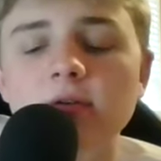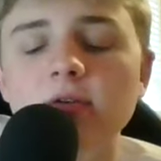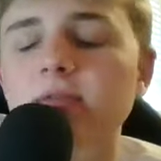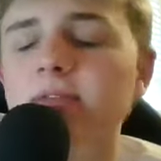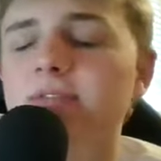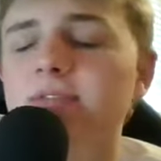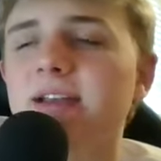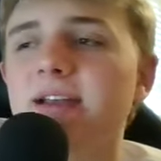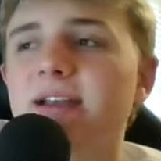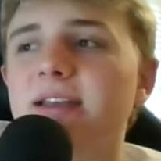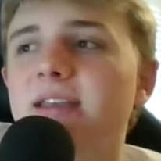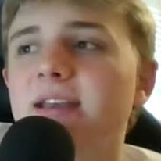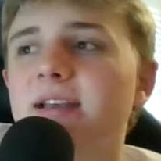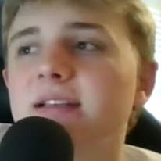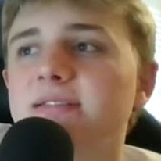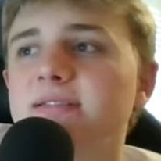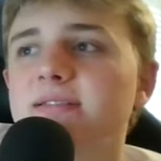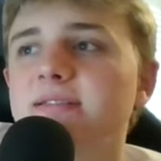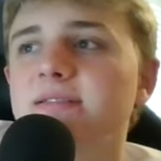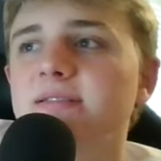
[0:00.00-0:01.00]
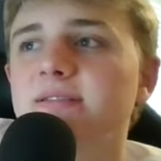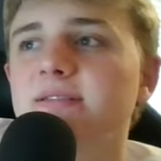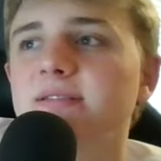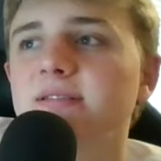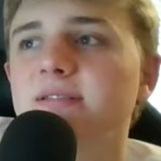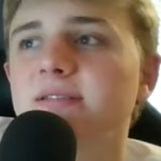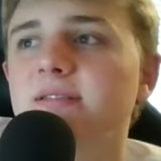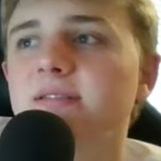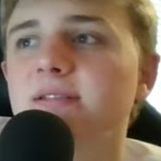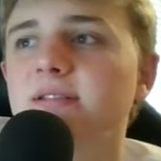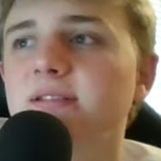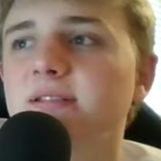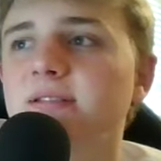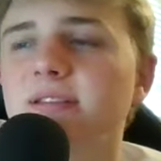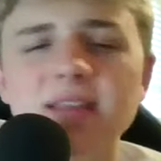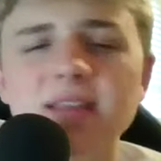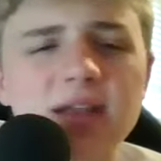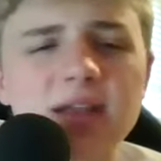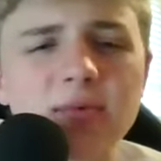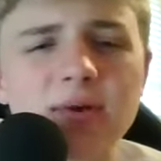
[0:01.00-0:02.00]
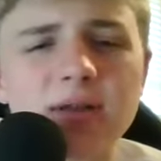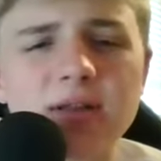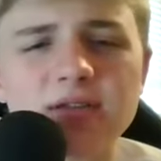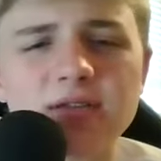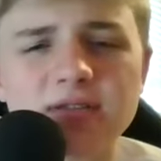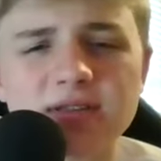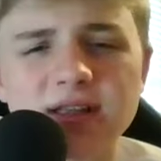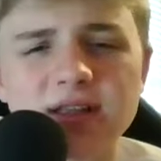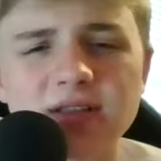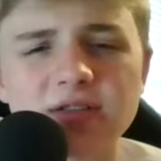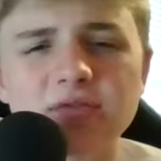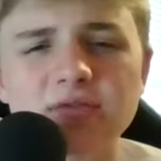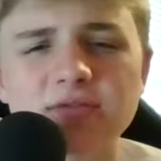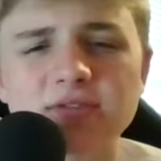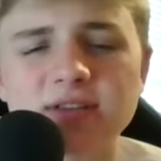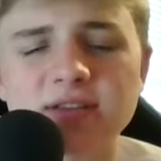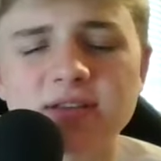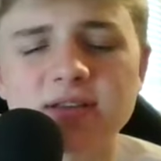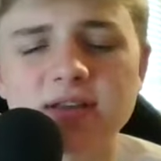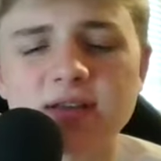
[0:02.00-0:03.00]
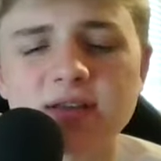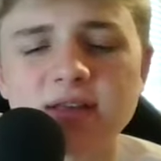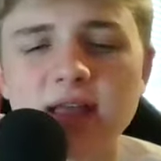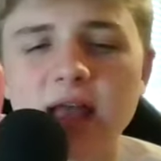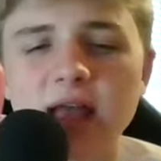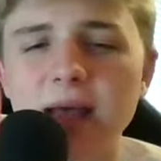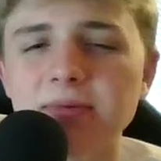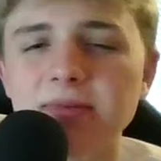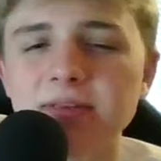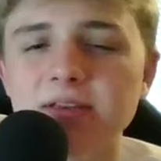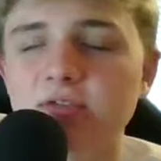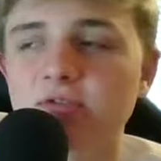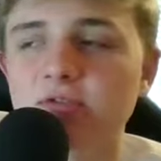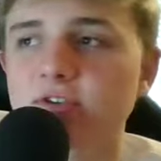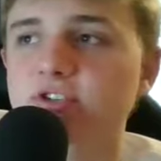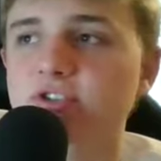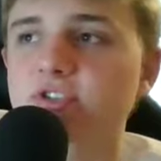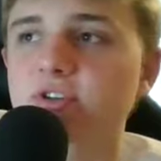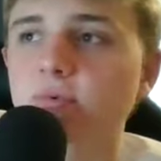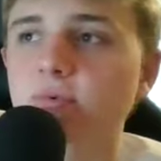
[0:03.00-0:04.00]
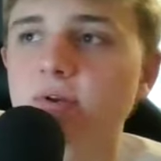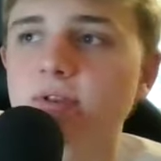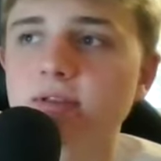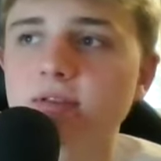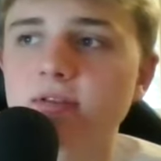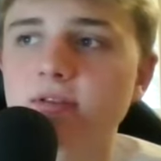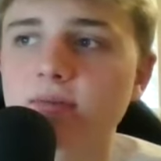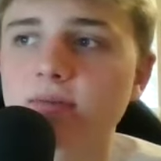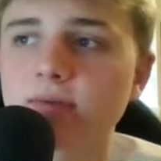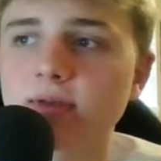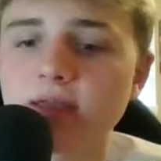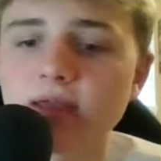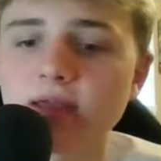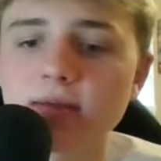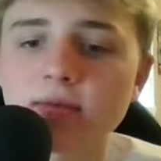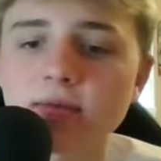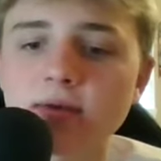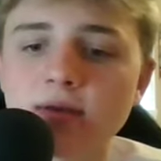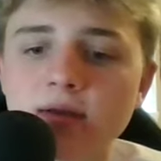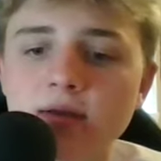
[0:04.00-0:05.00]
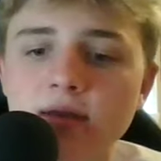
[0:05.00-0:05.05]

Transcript: Who was that against? Did they win or did they lose it? Abilene Christian won the tournament game.